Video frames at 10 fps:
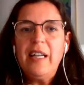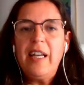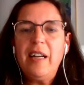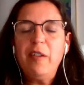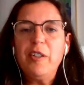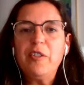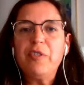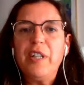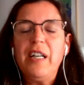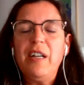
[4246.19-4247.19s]
And I
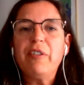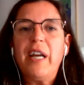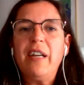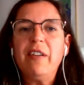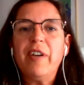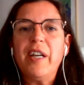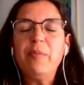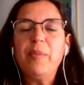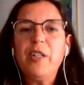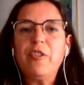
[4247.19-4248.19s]
was really already very
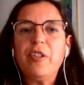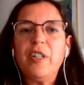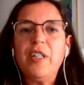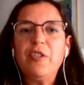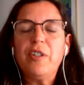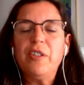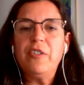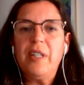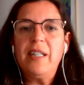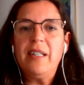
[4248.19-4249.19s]
much
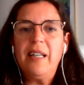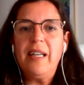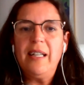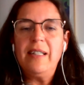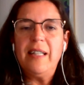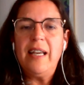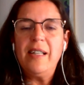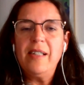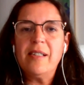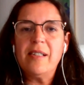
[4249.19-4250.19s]
interested in
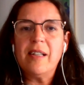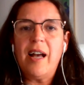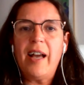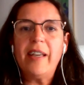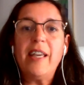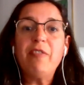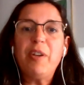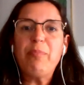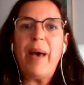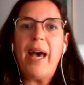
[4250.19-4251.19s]
this
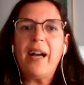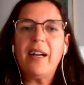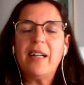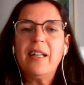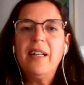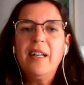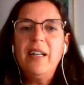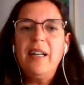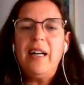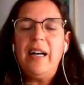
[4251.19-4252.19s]
giving back,
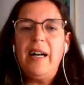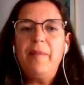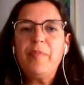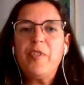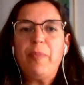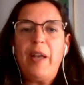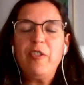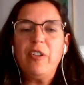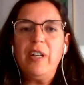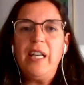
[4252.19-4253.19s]

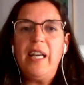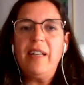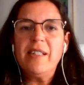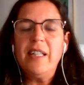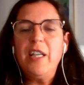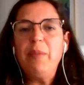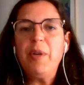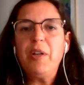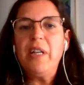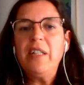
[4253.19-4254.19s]
especially as an
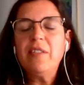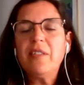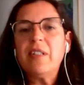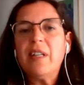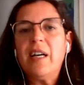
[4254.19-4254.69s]
immigrant,